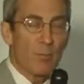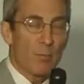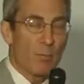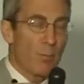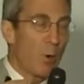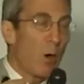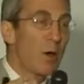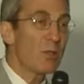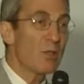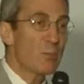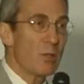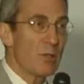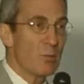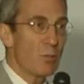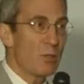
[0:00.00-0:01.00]

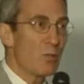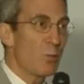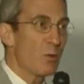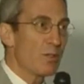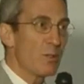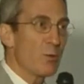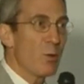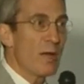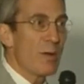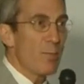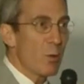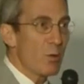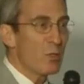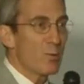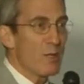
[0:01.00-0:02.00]
parchment, which was the way
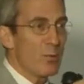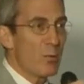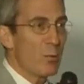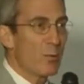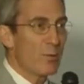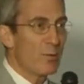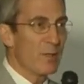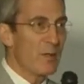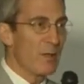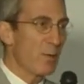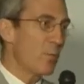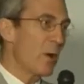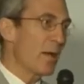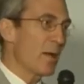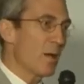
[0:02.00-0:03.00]
most people were either
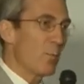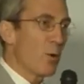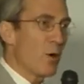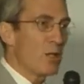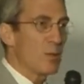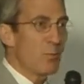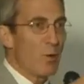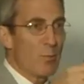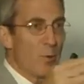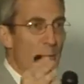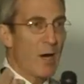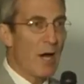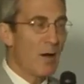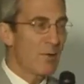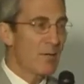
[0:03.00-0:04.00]
writing on parchment or
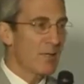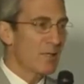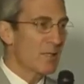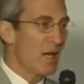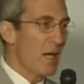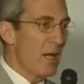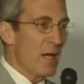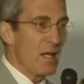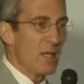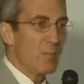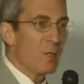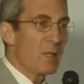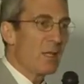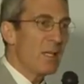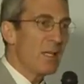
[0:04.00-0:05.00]
papyrus in the
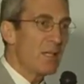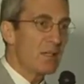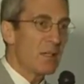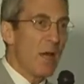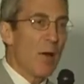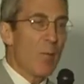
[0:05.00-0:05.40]
Middle East,